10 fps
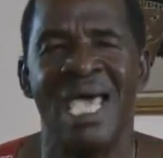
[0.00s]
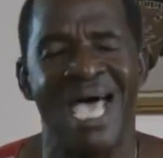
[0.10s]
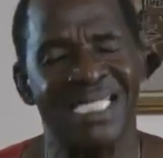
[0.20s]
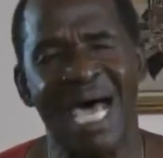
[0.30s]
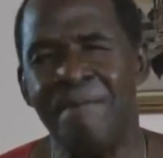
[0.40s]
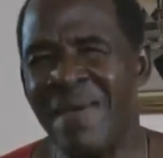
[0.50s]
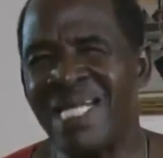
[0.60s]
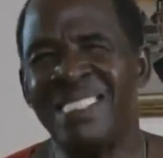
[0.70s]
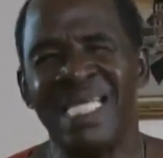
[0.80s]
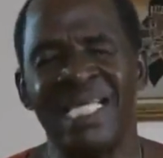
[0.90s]
As I
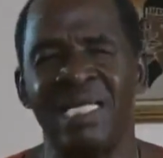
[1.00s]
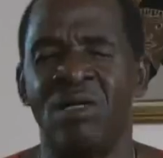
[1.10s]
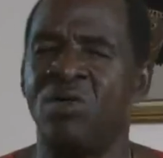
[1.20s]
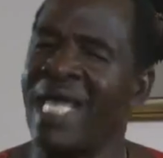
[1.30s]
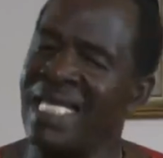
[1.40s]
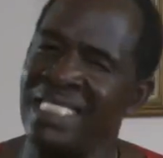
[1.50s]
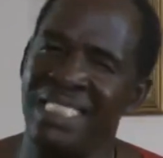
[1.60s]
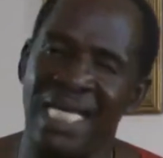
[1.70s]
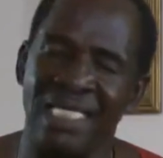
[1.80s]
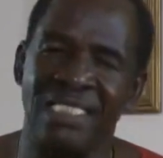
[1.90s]
meditated on that
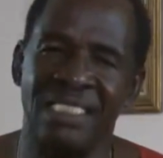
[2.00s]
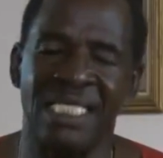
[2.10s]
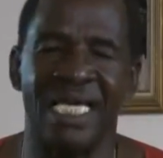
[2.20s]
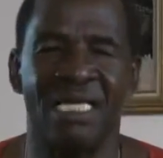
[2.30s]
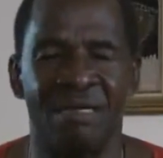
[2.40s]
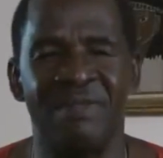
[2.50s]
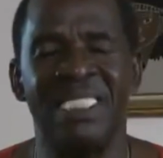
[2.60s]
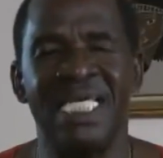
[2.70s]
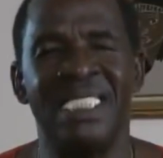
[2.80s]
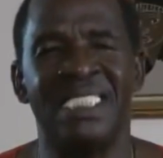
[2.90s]
intelligence that
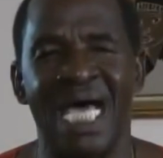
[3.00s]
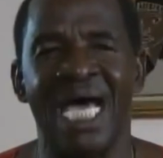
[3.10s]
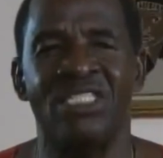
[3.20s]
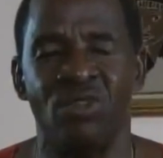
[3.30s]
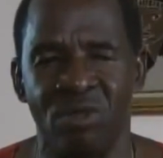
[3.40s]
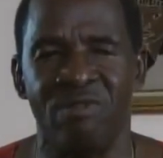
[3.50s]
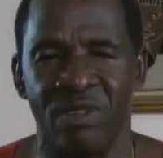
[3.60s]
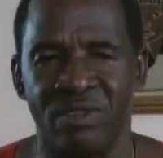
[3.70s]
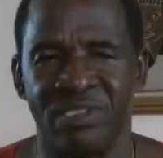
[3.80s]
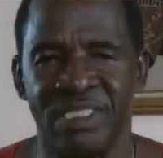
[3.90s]
governed the entire
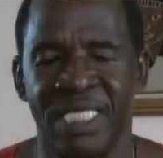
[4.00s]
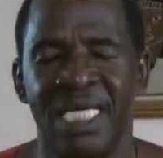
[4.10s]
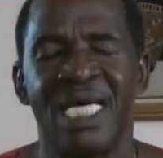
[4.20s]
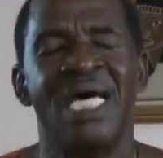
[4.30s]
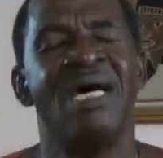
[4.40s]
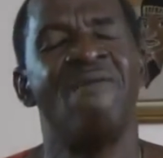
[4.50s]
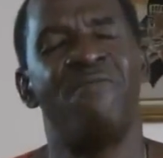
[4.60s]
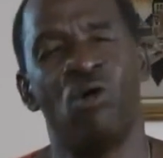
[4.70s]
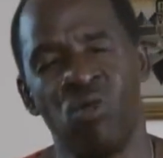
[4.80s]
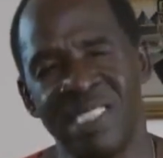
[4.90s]
universe,
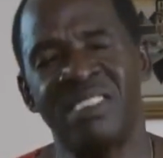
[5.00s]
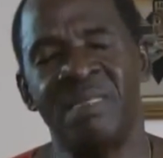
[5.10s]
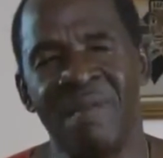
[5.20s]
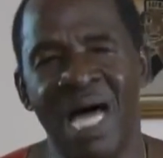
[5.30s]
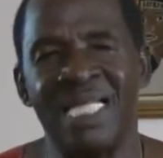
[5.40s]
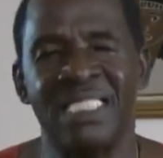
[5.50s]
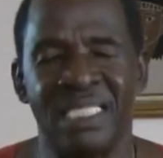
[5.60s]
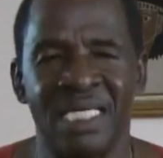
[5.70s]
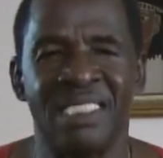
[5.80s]
for wisdom, knowledge, and